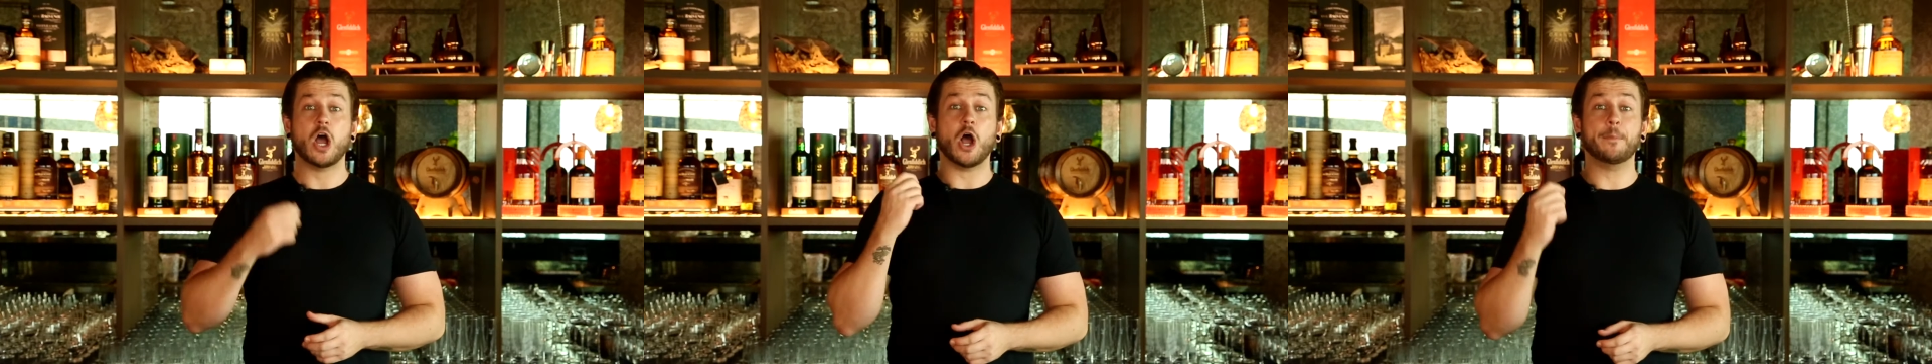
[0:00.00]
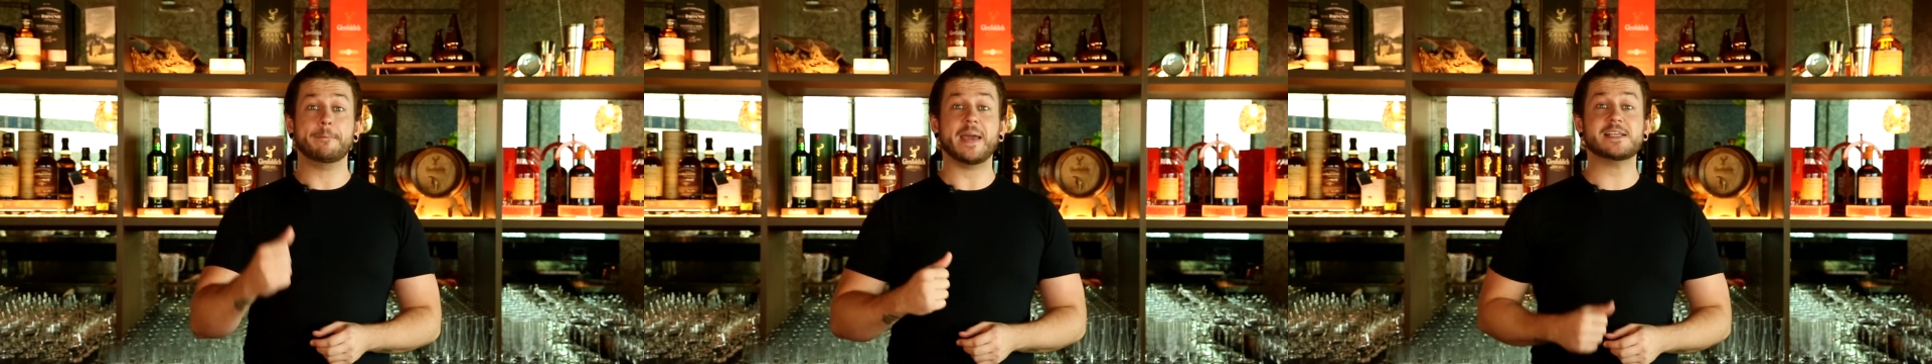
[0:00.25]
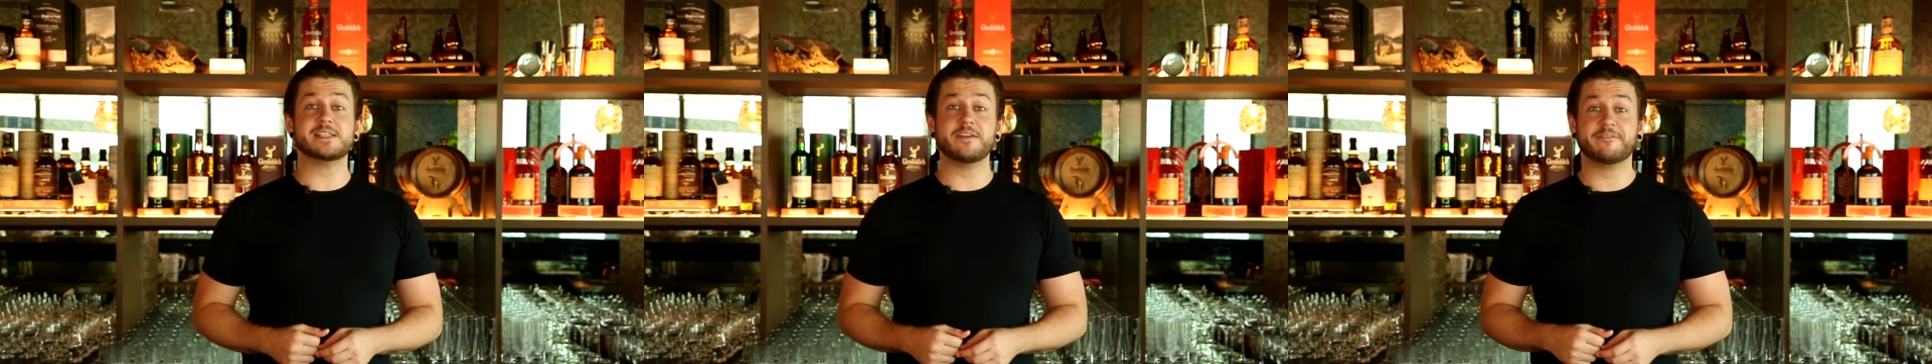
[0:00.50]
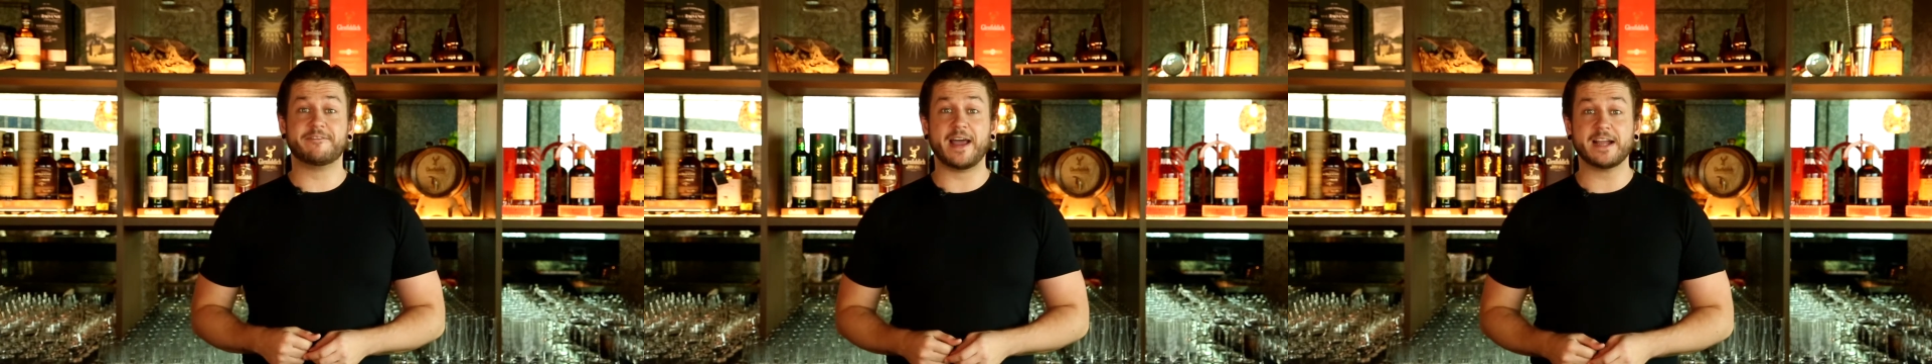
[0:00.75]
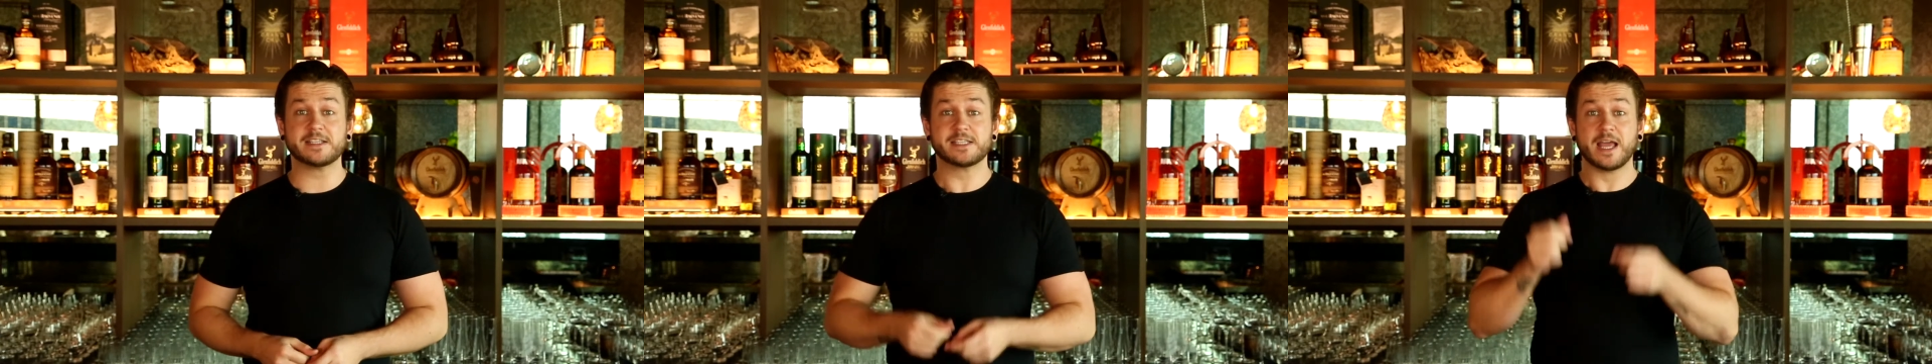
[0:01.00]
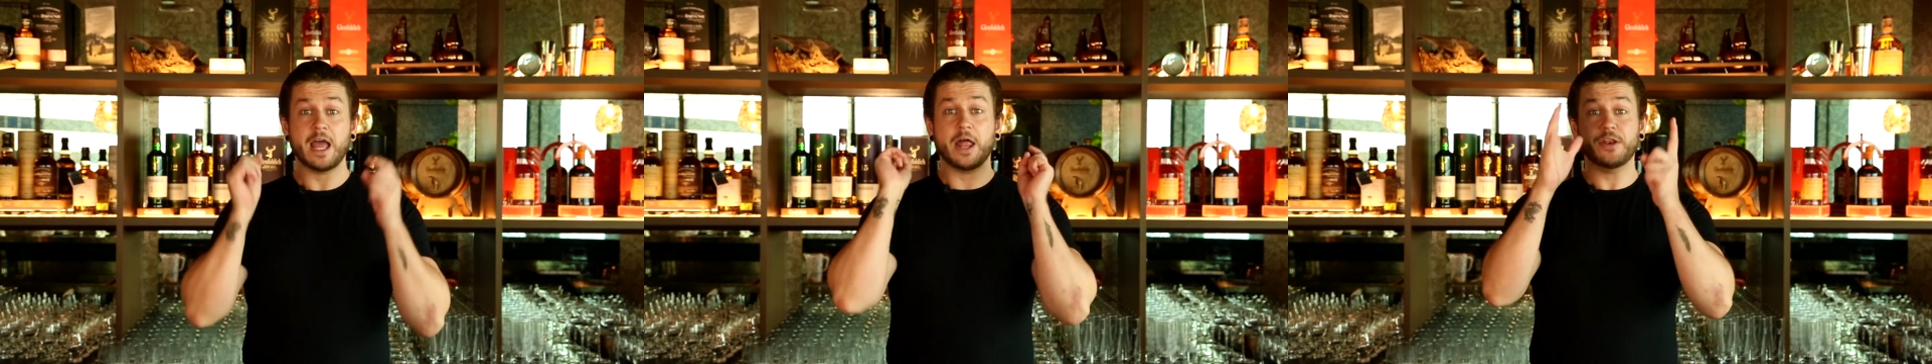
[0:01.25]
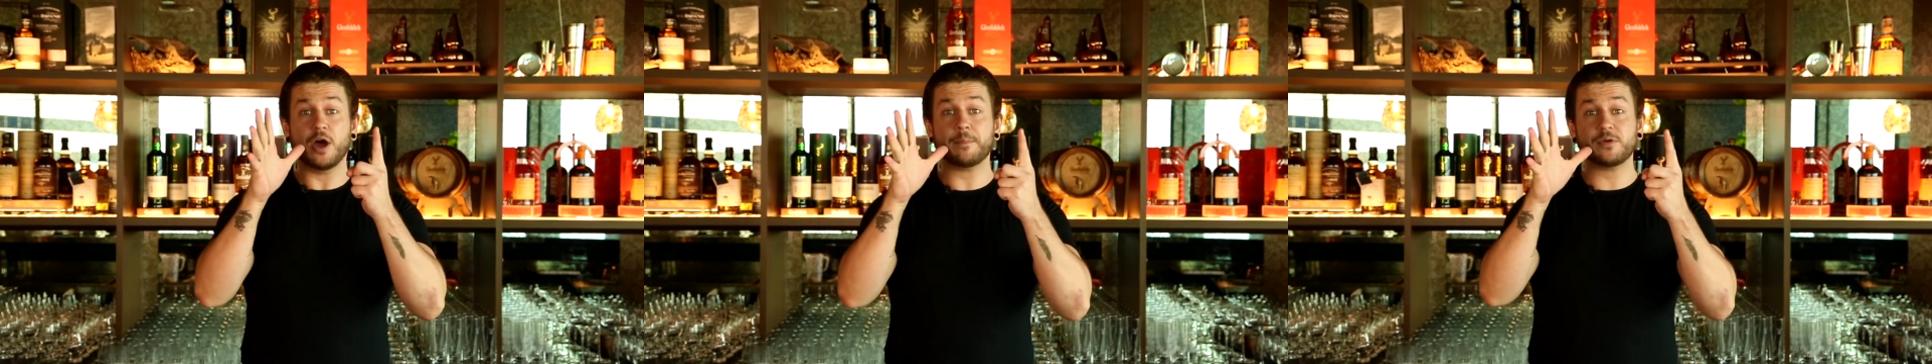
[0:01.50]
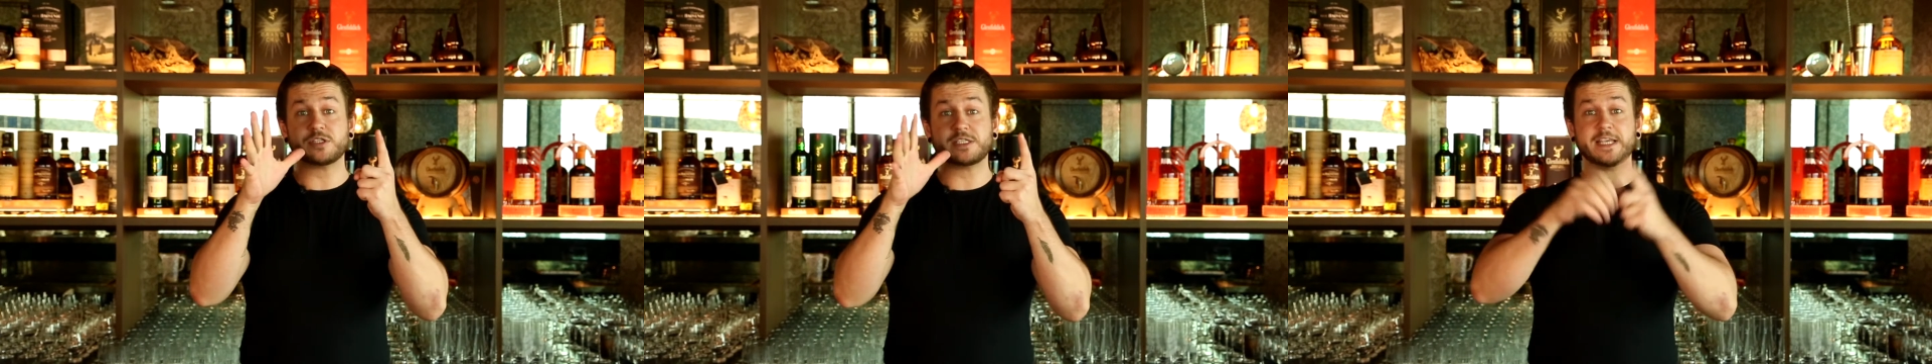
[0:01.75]
Amazing fact
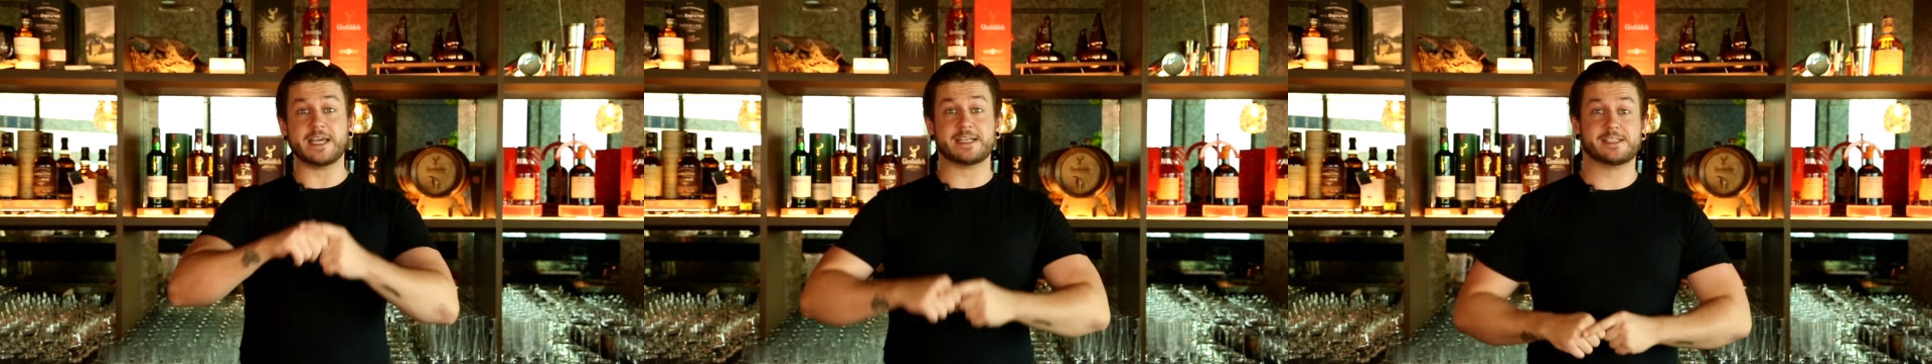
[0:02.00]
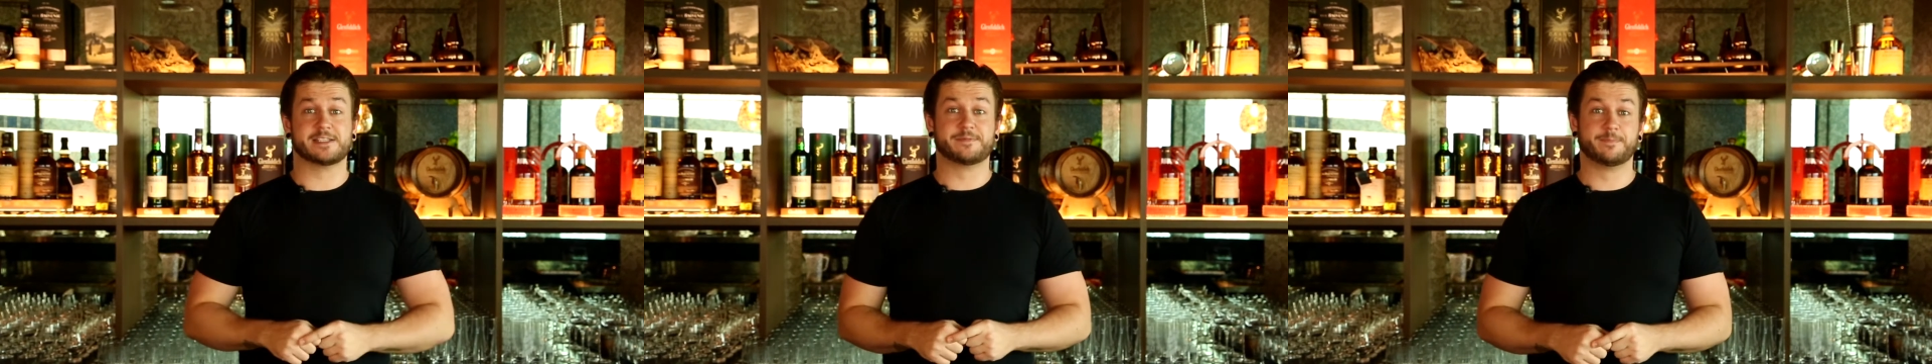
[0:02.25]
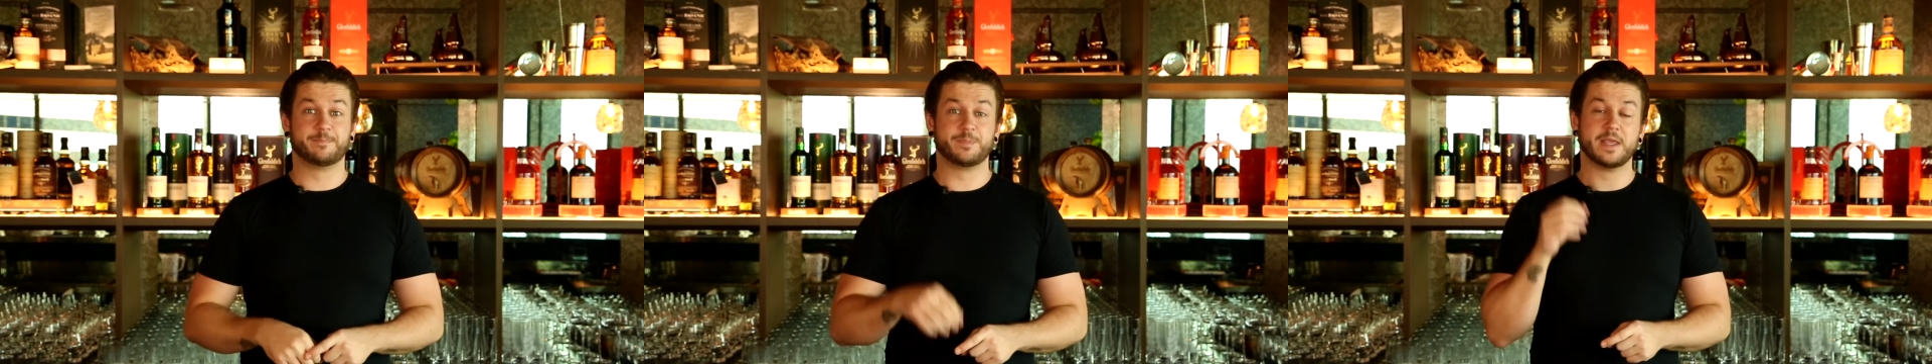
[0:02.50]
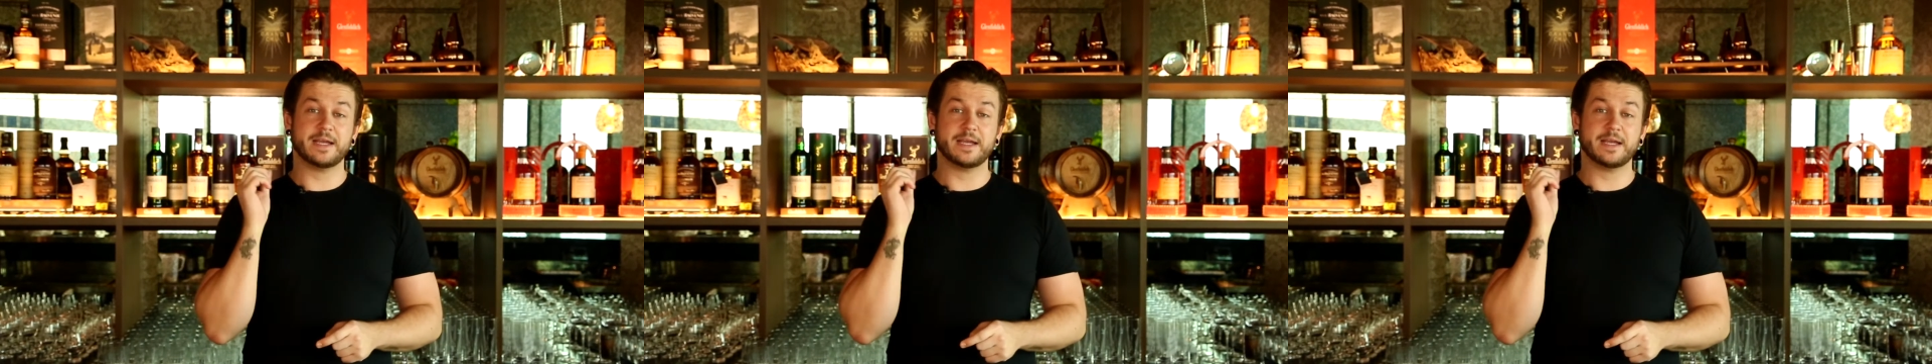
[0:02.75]
number six.